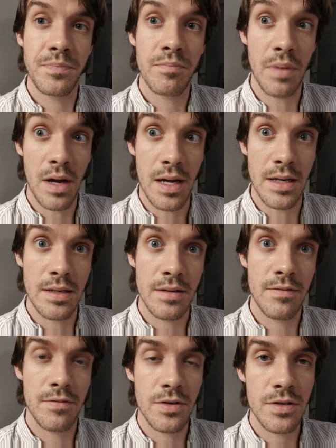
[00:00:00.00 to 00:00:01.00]
But
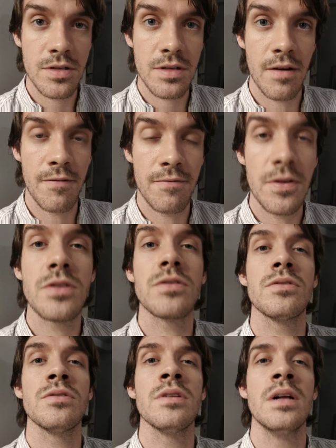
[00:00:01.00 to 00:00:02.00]
first
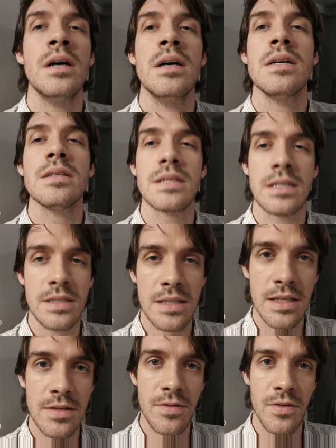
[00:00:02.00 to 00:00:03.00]
official
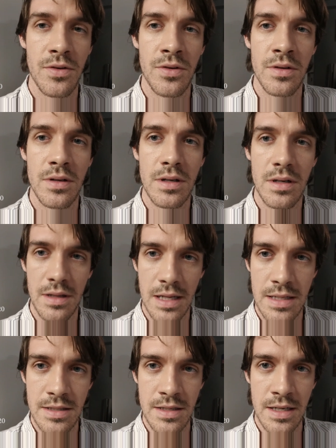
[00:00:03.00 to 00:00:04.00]
successful
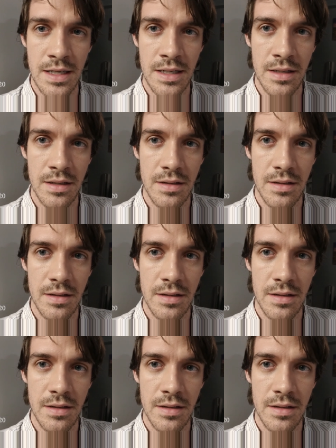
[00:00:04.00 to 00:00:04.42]
cleansing